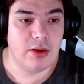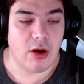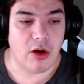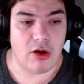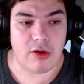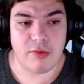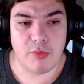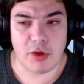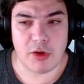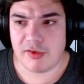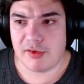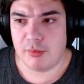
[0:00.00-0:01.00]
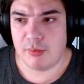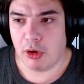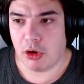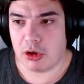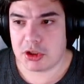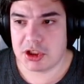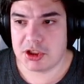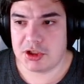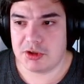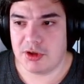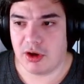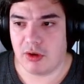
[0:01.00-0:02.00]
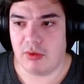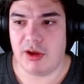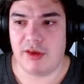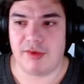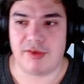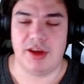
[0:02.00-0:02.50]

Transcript: Also, what is important to know is